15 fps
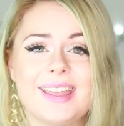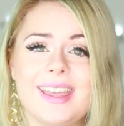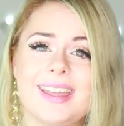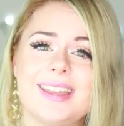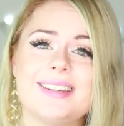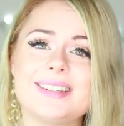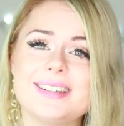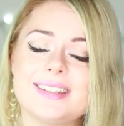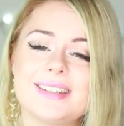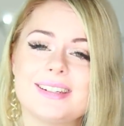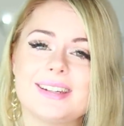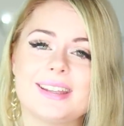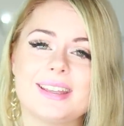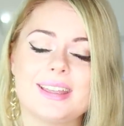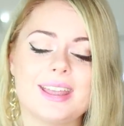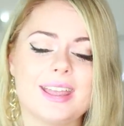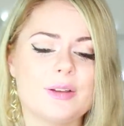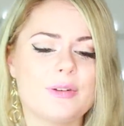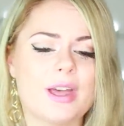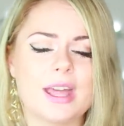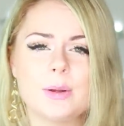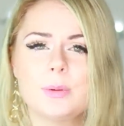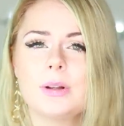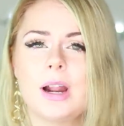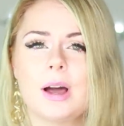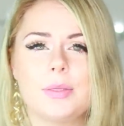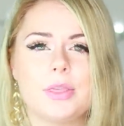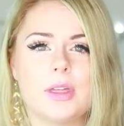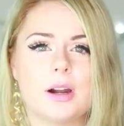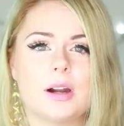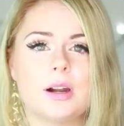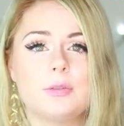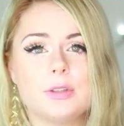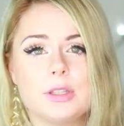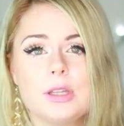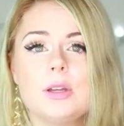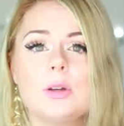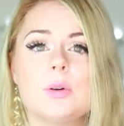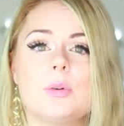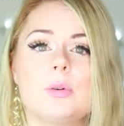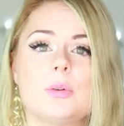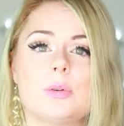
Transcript: And if anyone out there, if you